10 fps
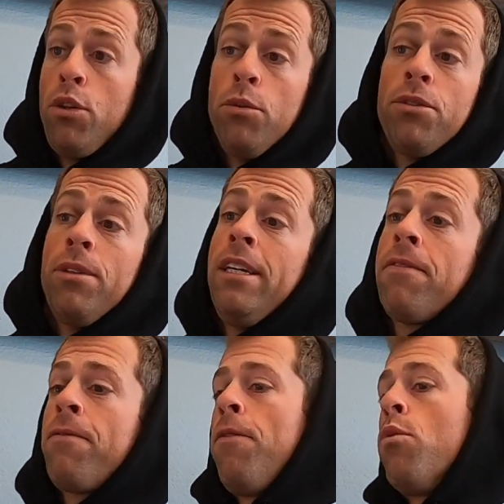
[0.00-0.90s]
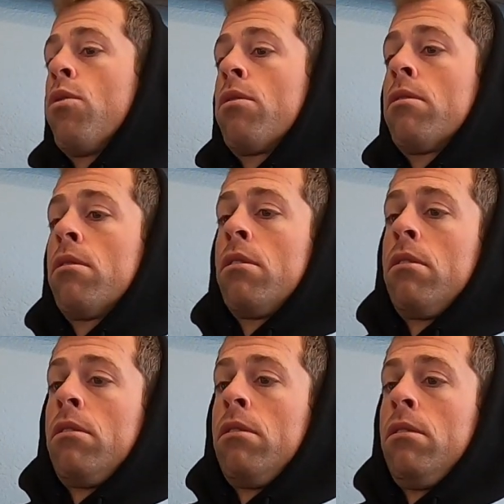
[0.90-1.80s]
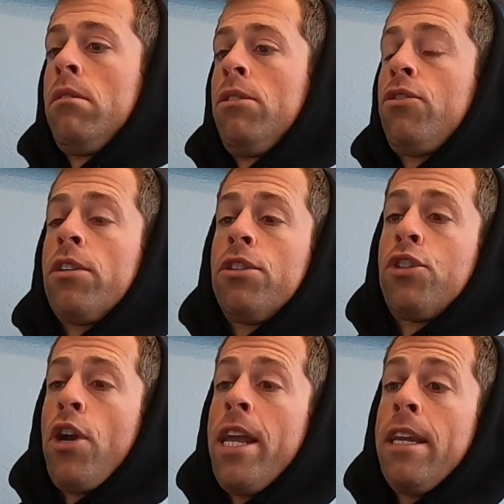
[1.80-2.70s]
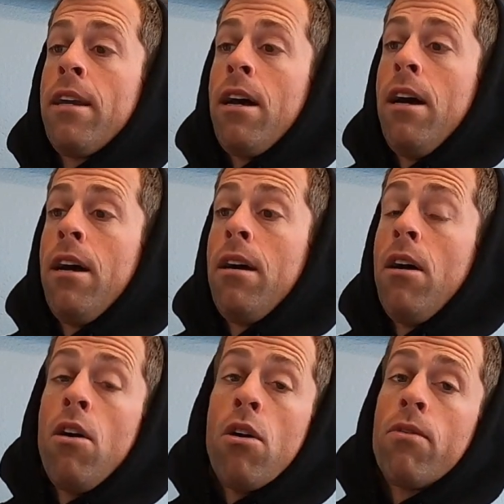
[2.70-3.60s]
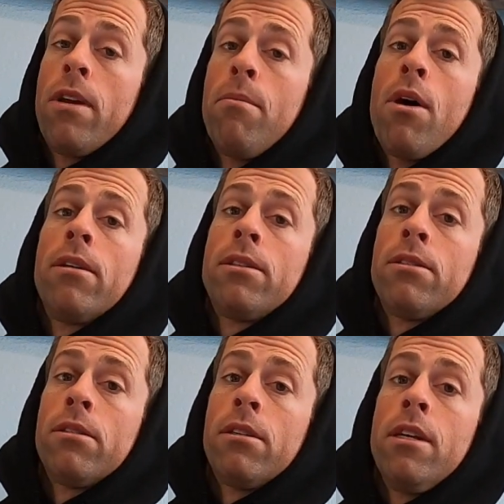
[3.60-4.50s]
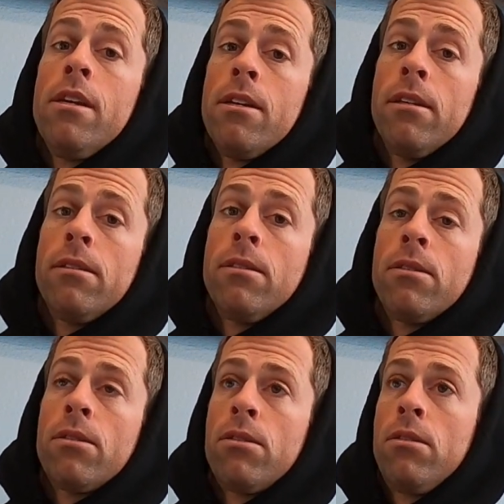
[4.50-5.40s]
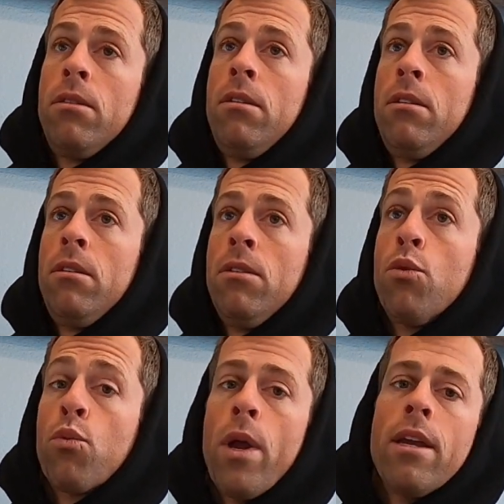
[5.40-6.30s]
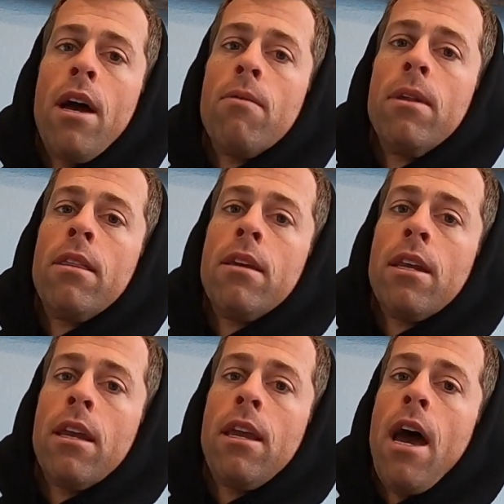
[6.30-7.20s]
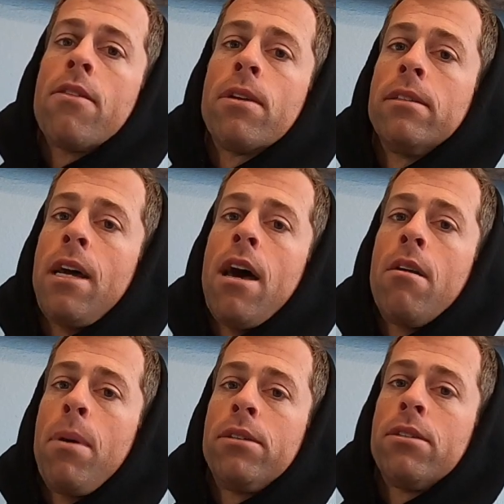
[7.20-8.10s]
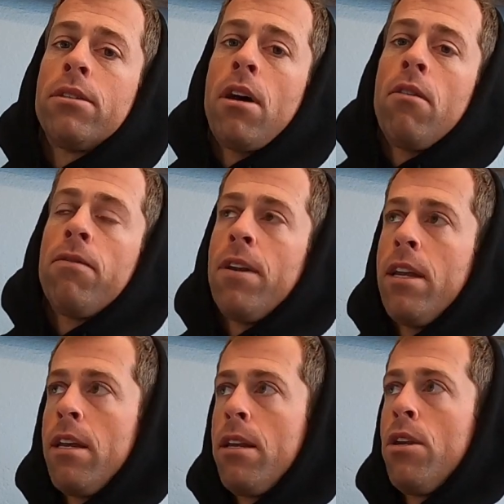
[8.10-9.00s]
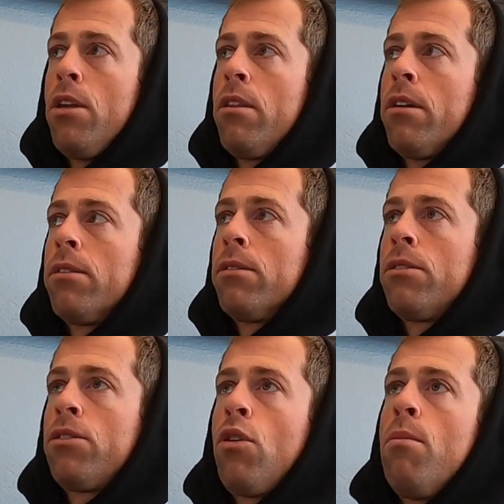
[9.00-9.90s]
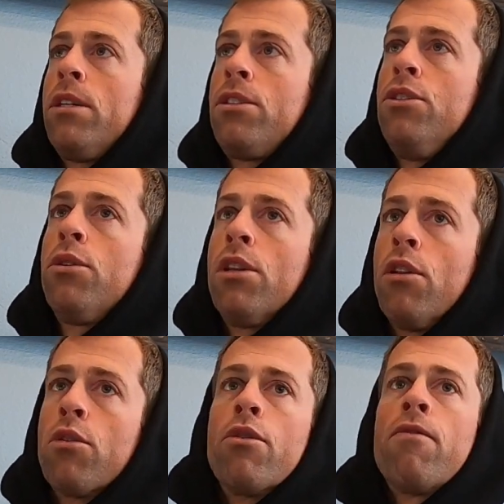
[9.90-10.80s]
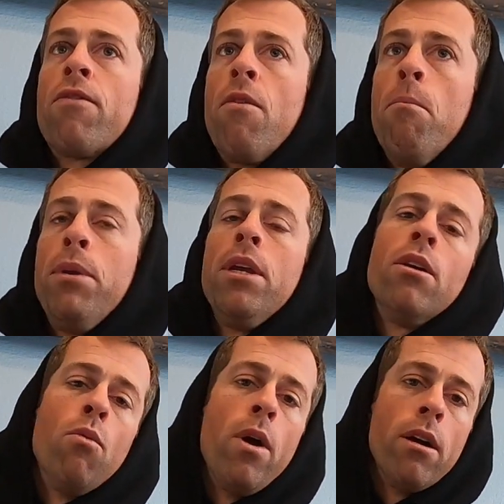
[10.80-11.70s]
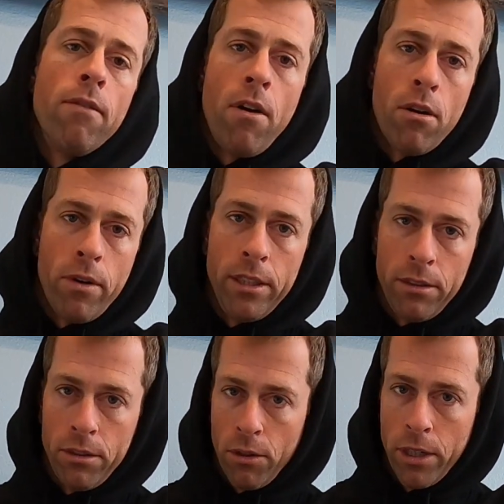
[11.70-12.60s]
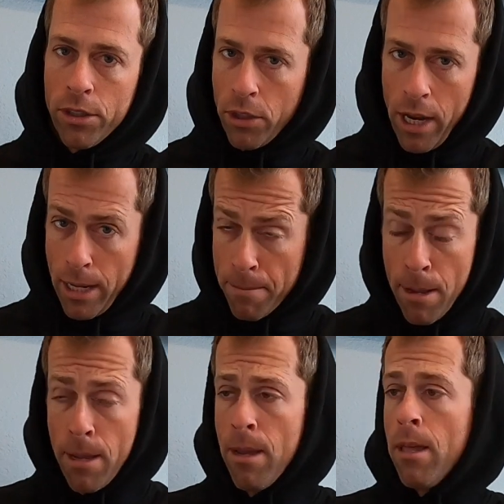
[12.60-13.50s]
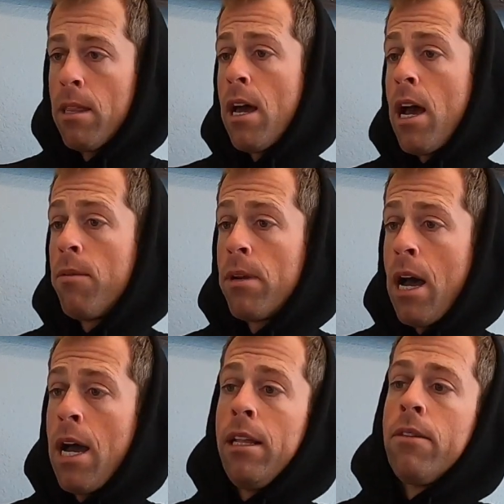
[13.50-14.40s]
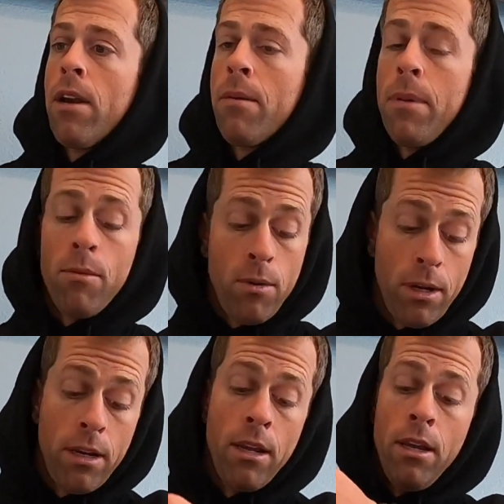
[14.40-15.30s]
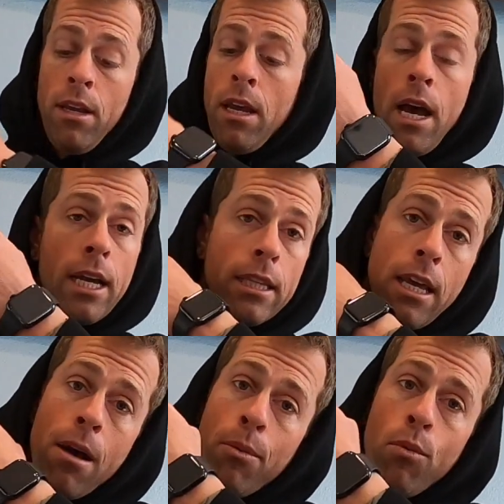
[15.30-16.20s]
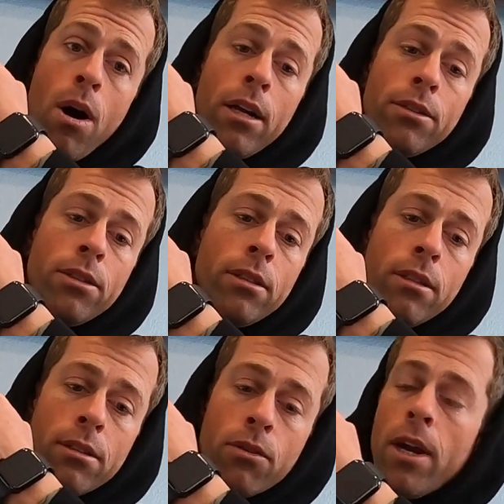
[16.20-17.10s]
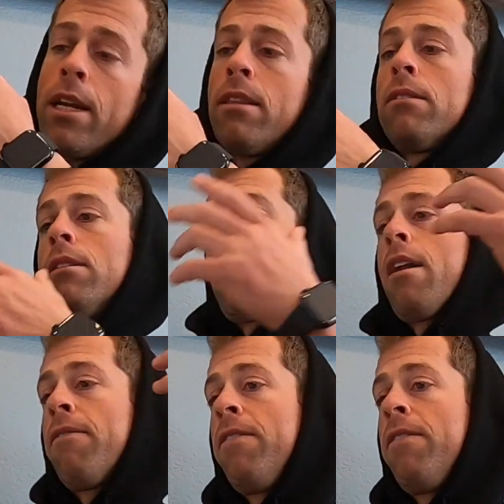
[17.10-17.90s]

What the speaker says: Tools you'll need for structured training. A heart rate monitor is great. I really think gathering data about yourself, and there's so much that you can learn from being aware of heart rates during training, that I would highly recommend one. I got the Apple Watch. It does great. There's a lot